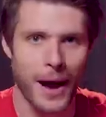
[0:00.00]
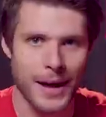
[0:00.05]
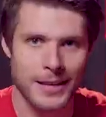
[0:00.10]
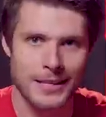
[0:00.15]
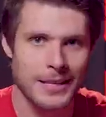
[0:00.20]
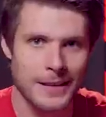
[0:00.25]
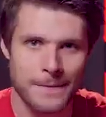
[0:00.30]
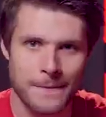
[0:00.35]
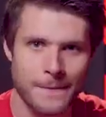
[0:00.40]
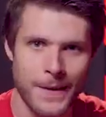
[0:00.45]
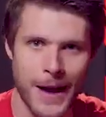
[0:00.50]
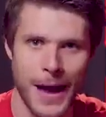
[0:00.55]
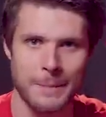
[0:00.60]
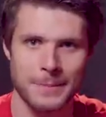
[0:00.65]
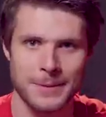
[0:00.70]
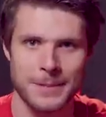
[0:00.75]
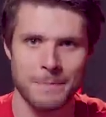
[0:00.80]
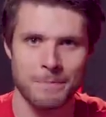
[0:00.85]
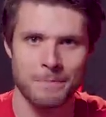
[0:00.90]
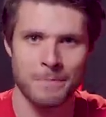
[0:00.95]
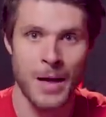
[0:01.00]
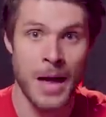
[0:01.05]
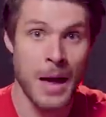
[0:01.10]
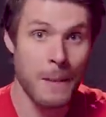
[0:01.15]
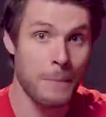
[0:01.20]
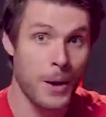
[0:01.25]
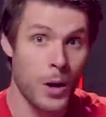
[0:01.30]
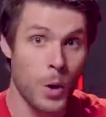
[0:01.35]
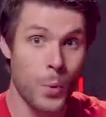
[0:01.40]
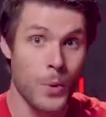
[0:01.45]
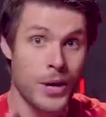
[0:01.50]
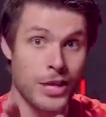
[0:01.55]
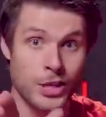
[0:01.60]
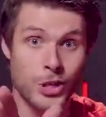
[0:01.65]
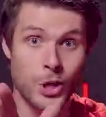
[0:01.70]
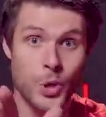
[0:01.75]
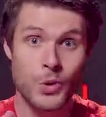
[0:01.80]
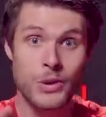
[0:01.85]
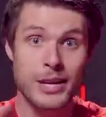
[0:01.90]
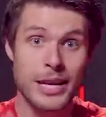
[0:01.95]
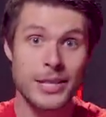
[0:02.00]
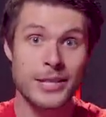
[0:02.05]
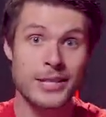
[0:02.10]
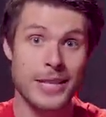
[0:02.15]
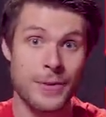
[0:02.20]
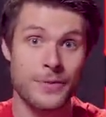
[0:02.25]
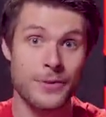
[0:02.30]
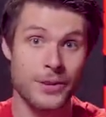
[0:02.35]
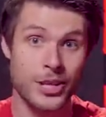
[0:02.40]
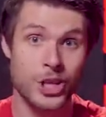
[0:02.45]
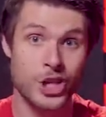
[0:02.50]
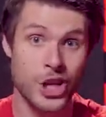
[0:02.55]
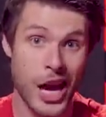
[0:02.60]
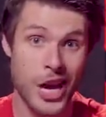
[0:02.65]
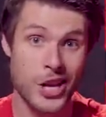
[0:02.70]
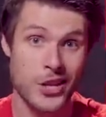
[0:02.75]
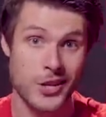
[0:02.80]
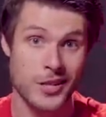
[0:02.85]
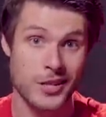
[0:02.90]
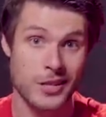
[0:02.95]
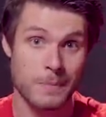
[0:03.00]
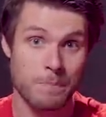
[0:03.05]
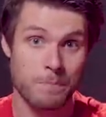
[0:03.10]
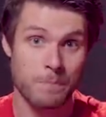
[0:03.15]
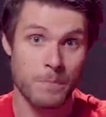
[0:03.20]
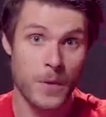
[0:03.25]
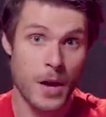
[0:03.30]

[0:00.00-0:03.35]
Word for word: positive vibes, but we do need several changes.